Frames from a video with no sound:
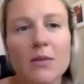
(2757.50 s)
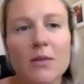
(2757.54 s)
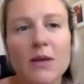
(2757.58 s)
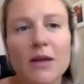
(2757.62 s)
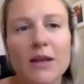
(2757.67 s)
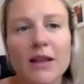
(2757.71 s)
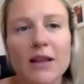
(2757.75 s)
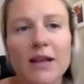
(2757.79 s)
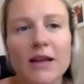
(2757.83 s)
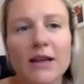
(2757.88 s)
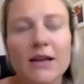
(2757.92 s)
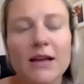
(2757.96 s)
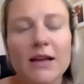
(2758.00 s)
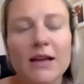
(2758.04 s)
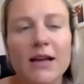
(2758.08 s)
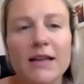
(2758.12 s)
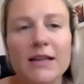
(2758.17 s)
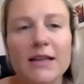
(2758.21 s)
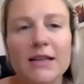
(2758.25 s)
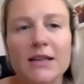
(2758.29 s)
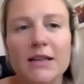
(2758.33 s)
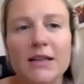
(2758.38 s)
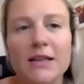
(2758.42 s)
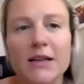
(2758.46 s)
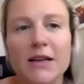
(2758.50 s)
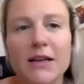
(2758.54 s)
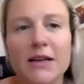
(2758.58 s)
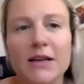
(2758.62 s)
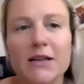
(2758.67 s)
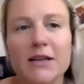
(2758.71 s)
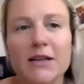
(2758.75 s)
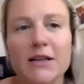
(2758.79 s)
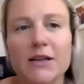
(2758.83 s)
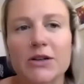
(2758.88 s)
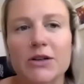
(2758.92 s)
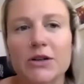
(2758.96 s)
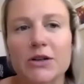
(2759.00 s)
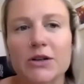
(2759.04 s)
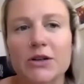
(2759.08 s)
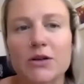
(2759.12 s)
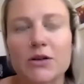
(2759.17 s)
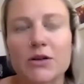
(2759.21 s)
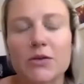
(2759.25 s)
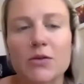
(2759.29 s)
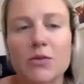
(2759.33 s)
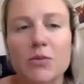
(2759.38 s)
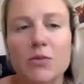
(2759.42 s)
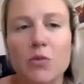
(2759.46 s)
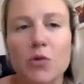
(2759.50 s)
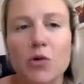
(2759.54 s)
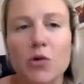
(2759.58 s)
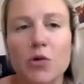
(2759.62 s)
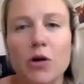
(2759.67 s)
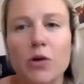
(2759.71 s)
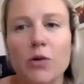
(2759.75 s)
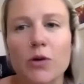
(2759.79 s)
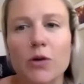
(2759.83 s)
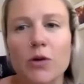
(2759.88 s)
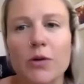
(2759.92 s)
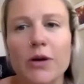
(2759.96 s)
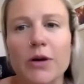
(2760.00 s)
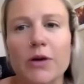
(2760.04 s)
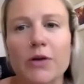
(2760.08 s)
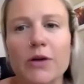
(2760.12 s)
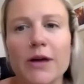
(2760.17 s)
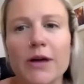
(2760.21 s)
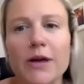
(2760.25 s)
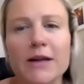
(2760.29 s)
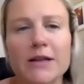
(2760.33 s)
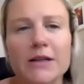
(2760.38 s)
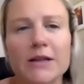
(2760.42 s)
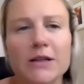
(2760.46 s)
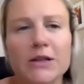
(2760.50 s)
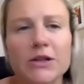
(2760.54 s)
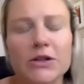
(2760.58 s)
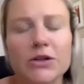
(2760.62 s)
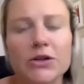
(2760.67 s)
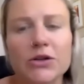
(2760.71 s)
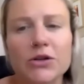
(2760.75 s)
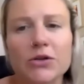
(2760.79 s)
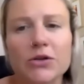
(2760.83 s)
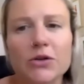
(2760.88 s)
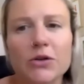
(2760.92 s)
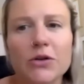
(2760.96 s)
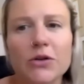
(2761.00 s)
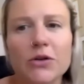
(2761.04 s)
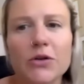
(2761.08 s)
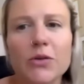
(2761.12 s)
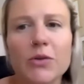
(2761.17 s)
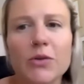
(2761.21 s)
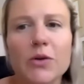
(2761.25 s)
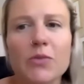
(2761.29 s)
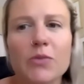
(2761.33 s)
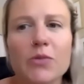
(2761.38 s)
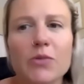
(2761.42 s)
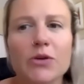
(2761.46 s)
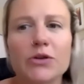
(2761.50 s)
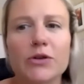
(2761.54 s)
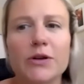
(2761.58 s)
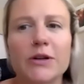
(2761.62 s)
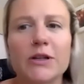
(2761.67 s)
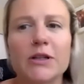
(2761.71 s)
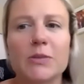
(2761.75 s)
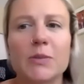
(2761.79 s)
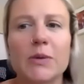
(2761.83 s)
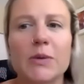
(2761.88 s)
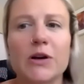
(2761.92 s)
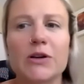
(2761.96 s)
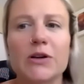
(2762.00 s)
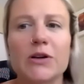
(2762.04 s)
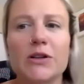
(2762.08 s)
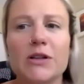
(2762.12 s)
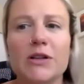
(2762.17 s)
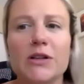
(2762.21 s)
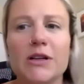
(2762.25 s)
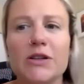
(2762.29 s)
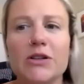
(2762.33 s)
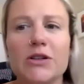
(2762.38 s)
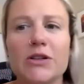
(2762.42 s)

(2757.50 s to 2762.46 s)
may lead nice to the next section, more on where we go next, is do you think there'll be more transparency and